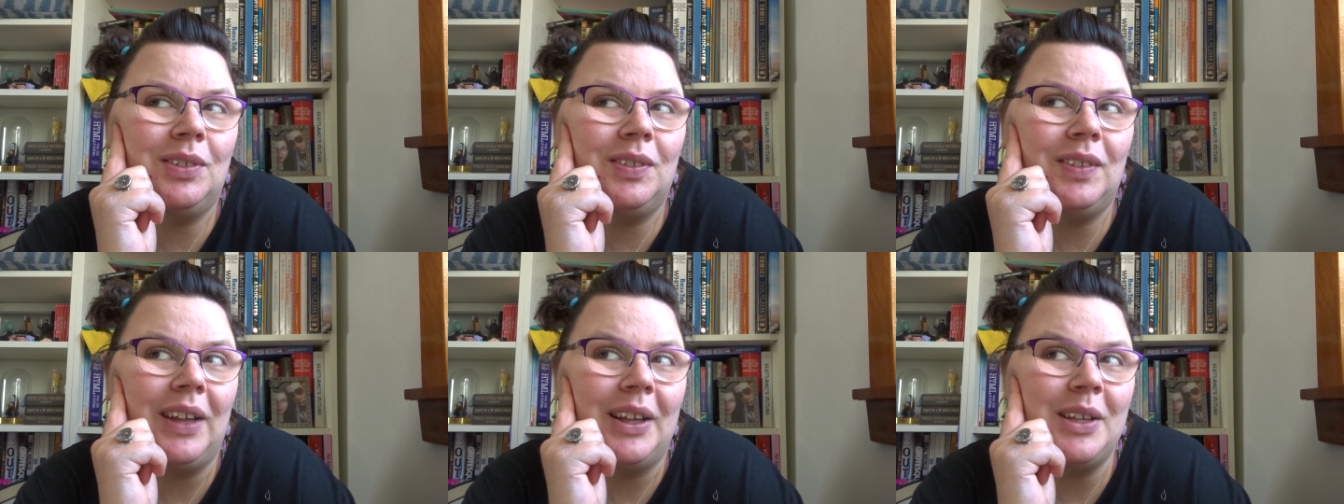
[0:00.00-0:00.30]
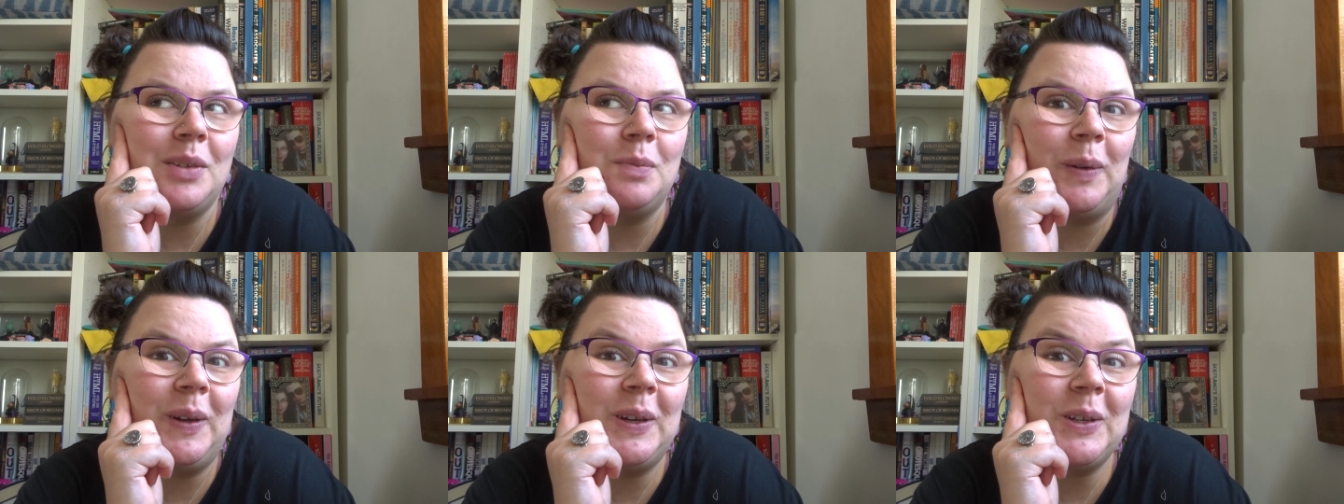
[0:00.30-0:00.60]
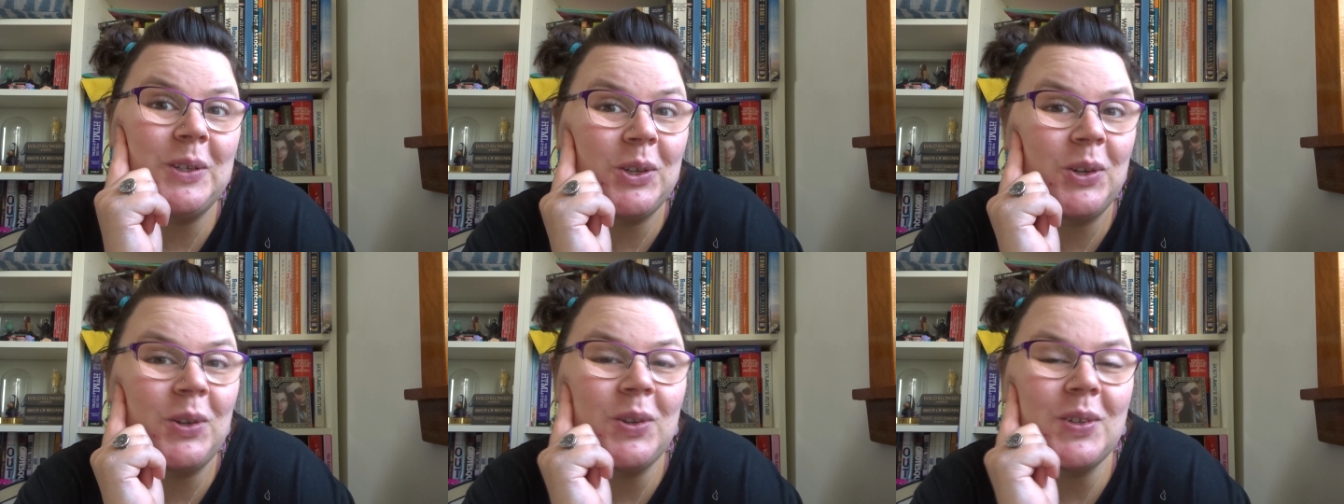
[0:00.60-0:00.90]
that's my
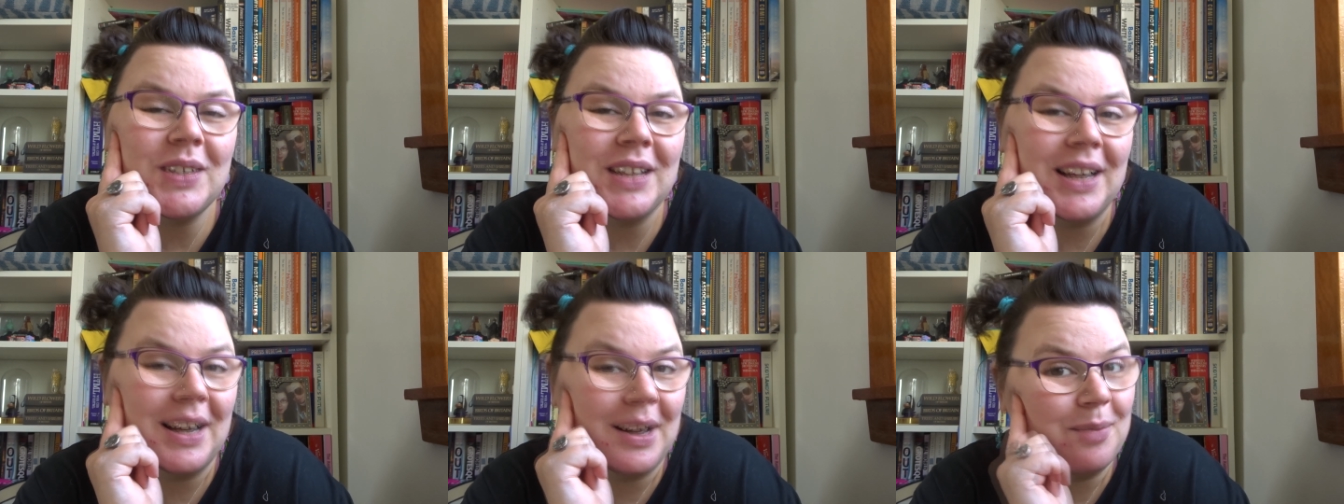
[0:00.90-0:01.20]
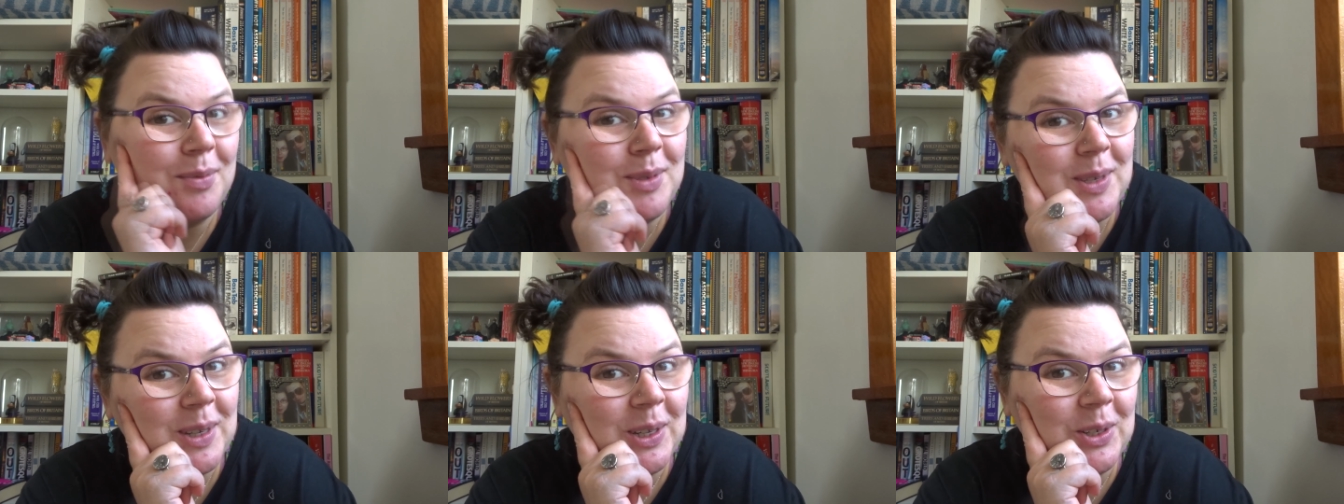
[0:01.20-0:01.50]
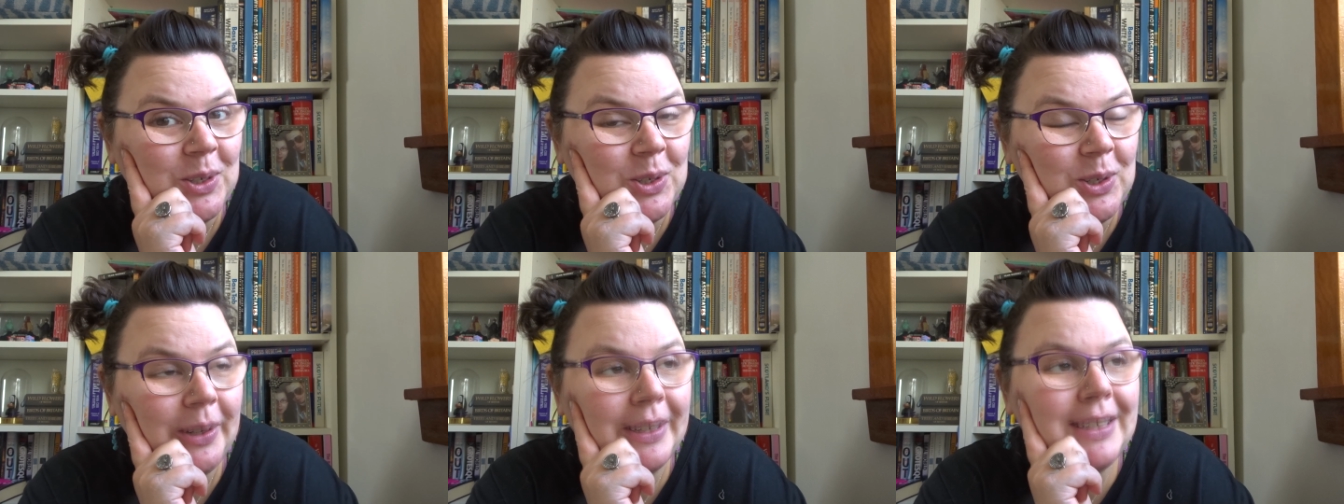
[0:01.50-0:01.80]
excuse and I'm
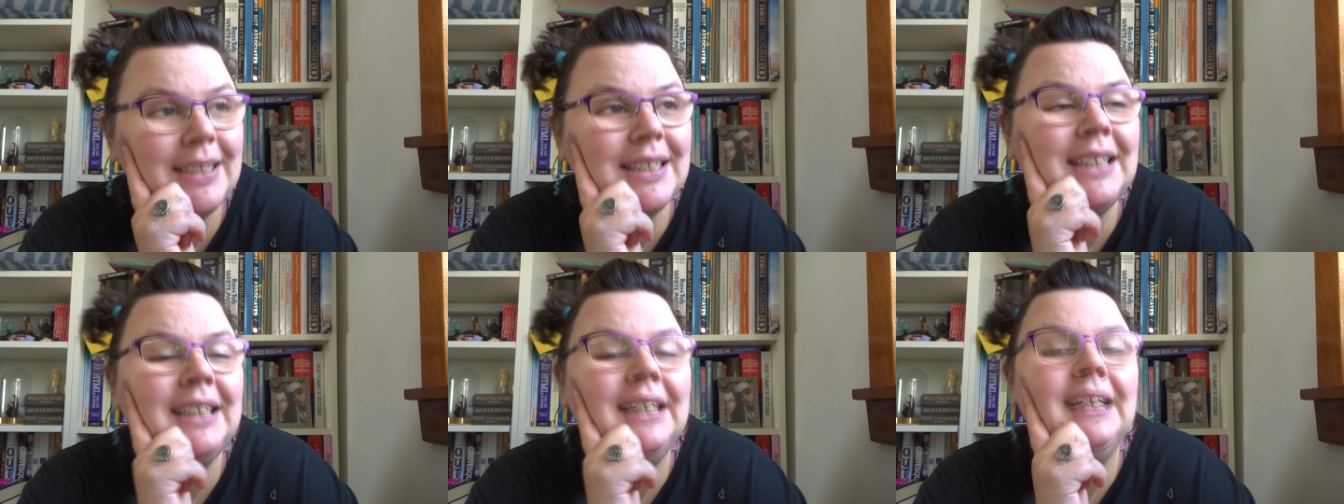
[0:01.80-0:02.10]
sticking to it.